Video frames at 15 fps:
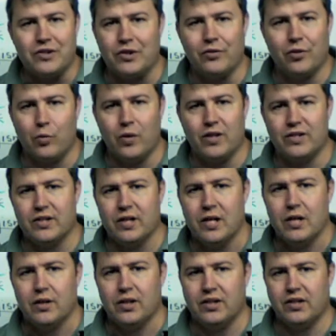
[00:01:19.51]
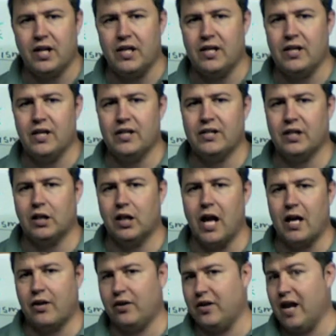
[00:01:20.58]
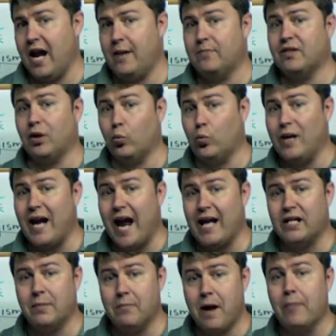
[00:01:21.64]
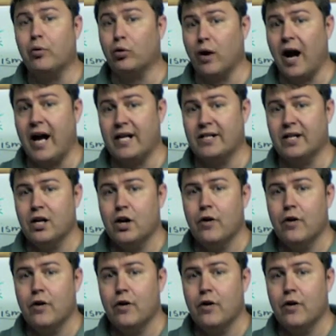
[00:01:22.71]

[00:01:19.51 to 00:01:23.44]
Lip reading: They're the ones that studied this, and a lot of the names that we had to memorize